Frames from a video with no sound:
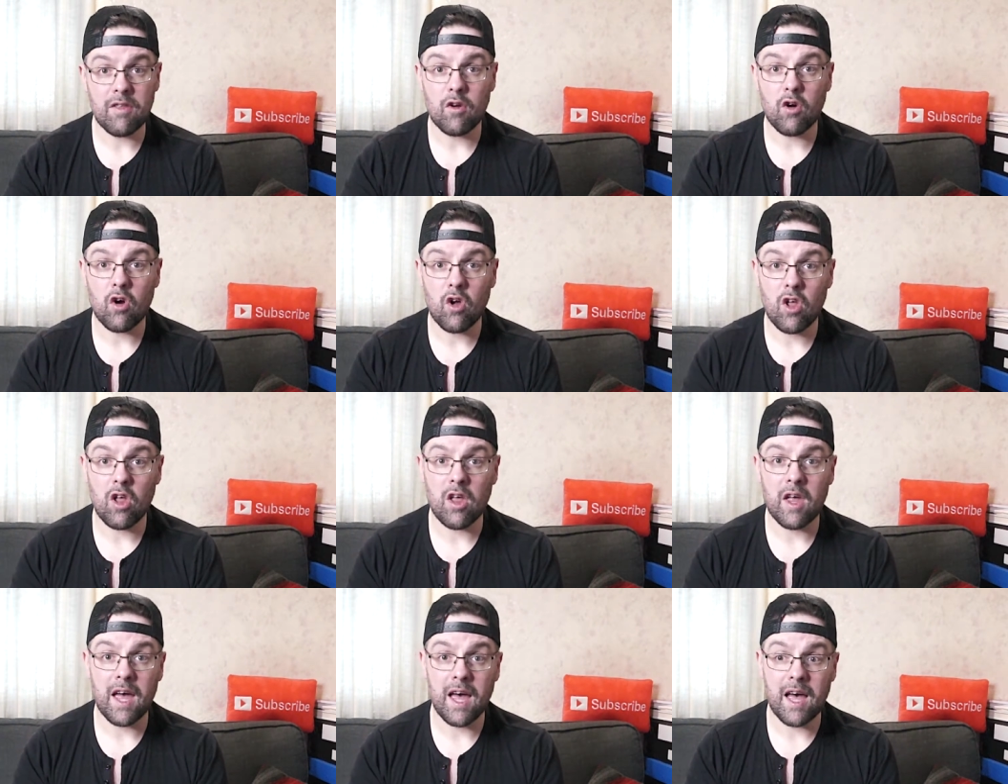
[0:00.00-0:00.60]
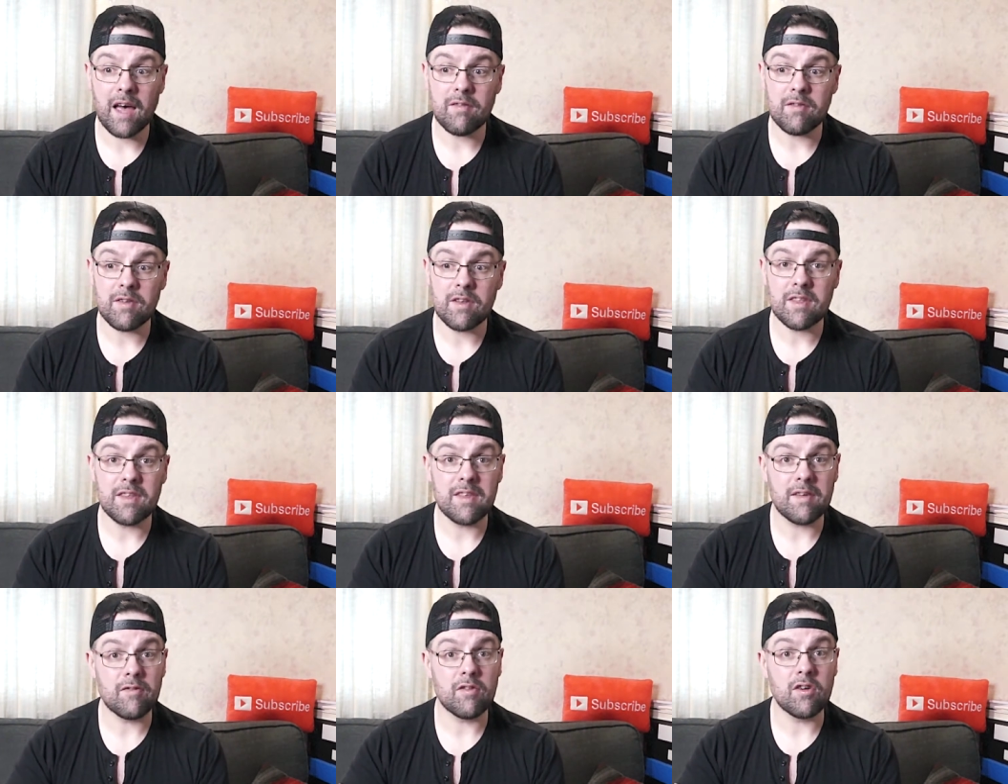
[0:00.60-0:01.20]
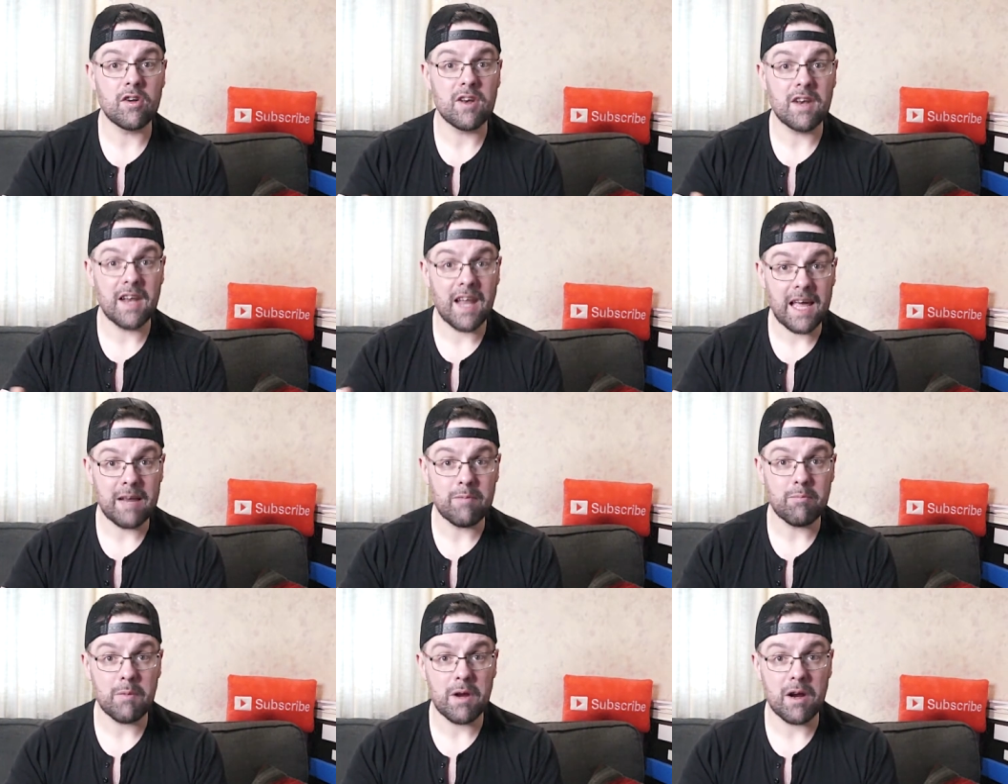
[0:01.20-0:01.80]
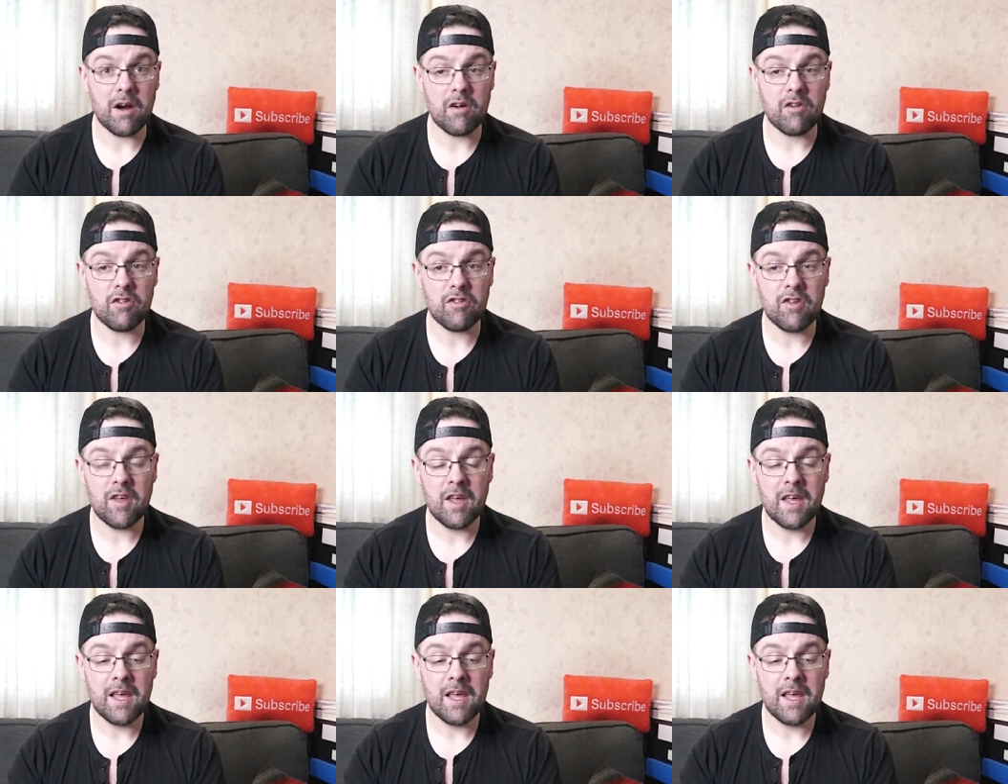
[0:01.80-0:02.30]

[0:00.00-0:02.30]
They're all having different nightmares,